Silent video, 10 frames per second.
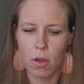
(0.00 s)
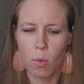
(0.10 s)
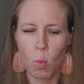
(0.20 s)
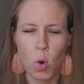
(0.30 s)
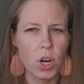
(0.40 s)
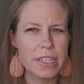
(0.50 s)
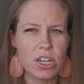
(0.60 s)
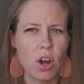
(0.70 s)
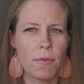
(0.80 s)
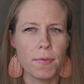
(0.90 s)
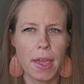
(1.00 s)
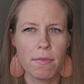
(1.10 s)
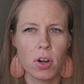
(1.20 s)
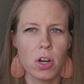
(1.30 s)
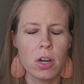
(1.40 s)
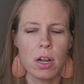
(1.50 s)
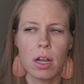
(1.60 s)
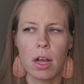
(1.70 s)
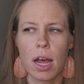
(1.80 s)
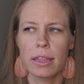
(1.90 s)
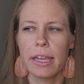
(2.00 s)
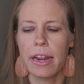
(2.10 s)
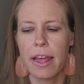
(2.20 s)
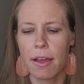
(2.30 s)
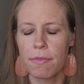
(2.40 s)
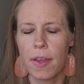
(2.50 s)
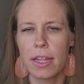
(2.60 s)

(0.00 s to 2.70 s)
worked in our favor, oddly enough.